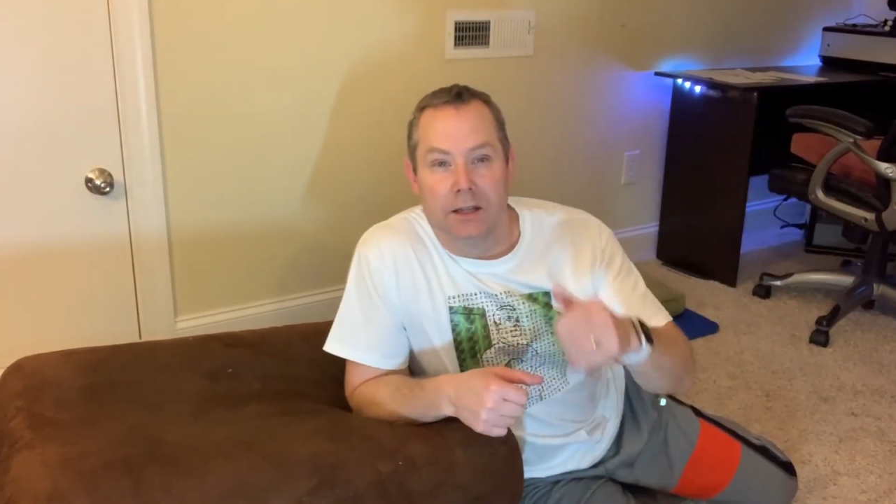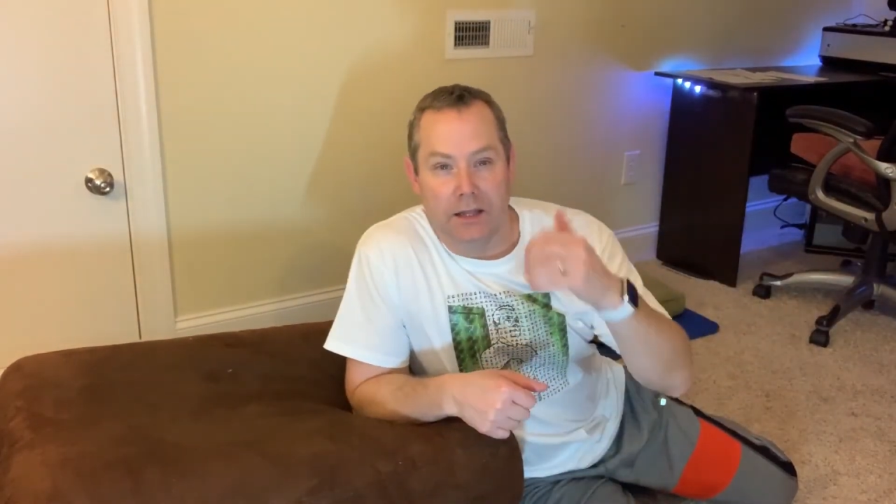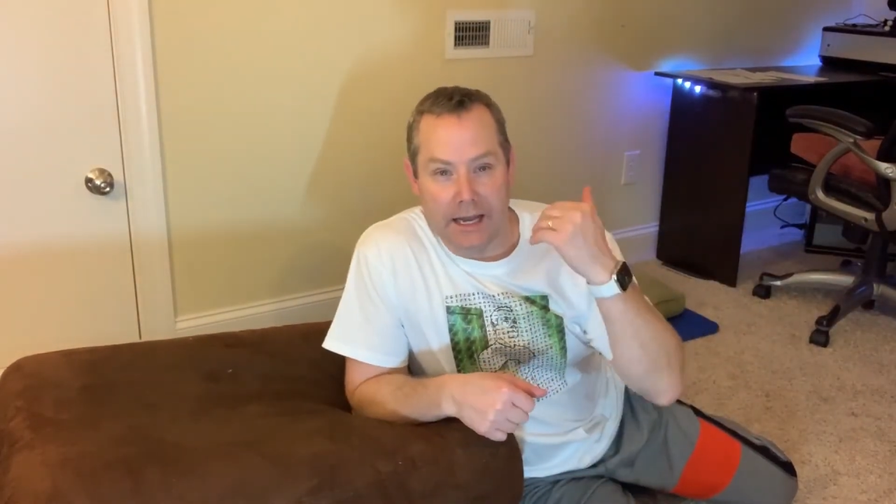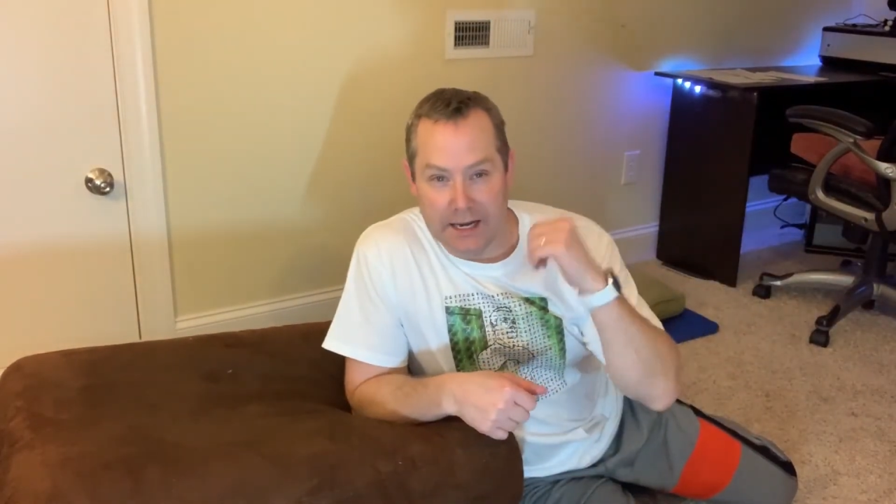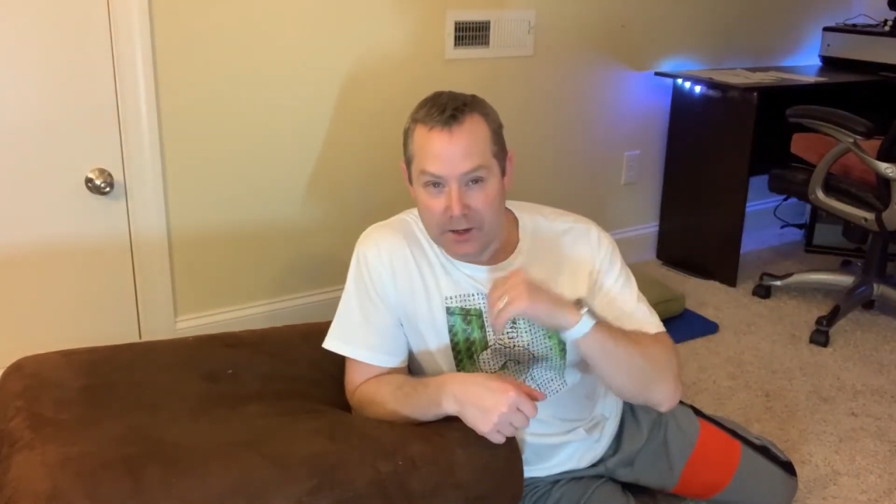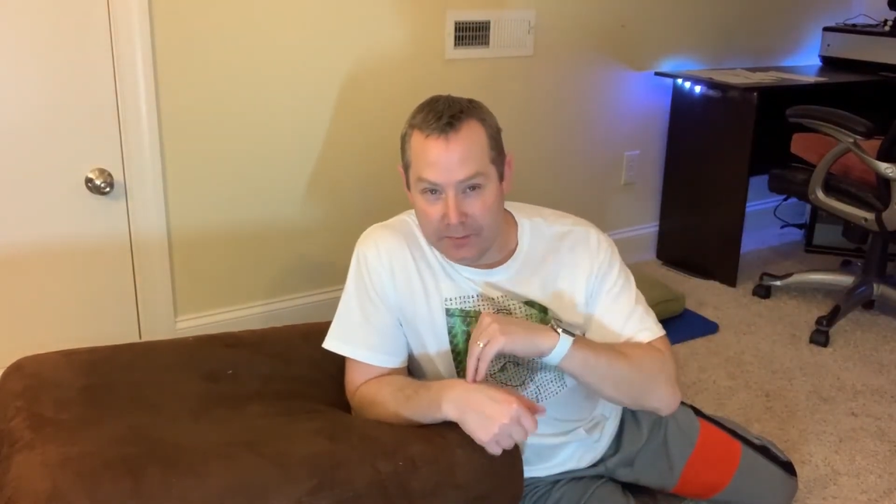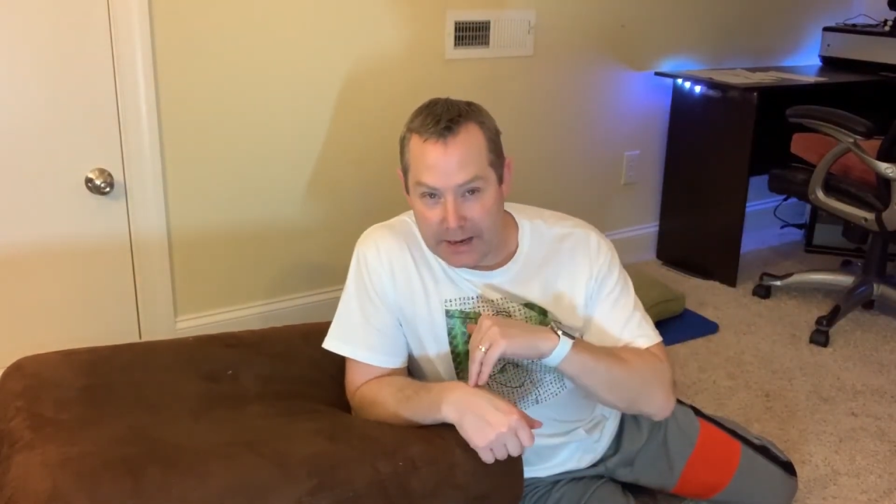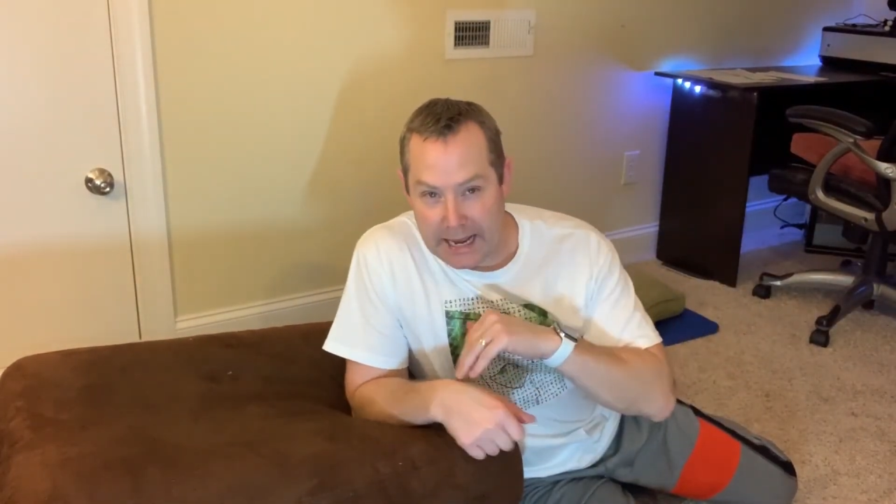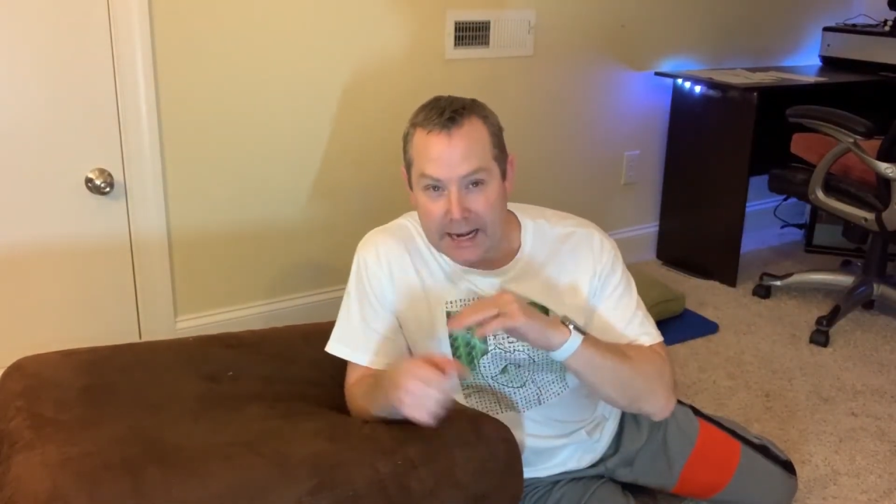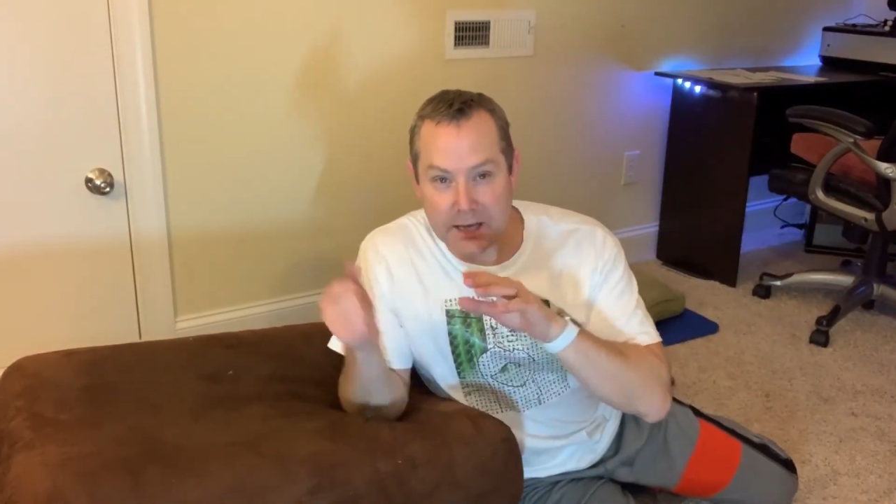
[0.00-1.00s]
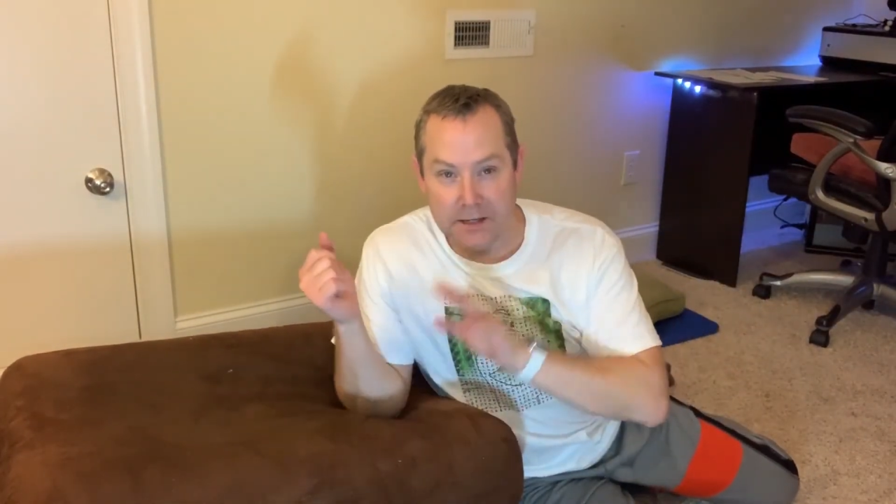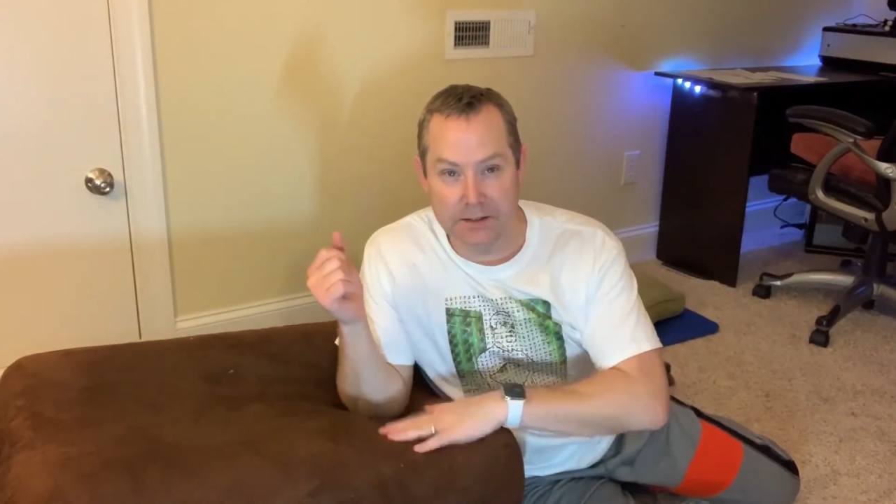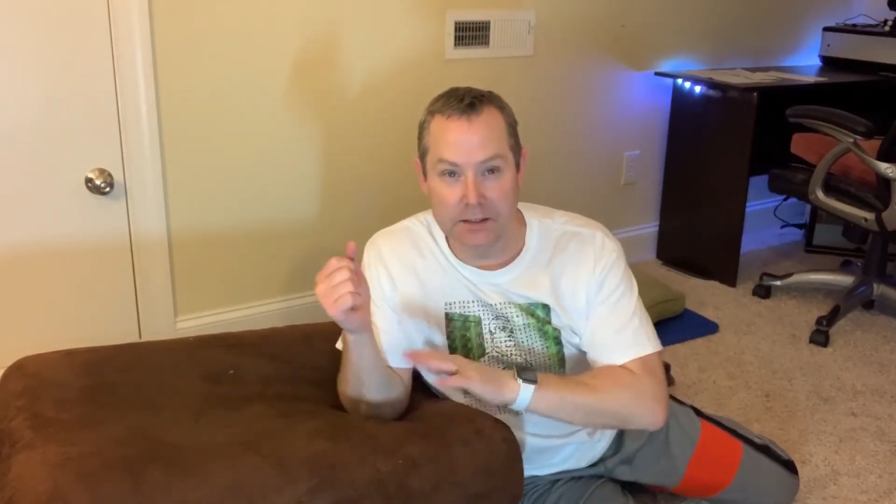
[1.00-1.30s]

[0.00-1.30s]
lying on your back,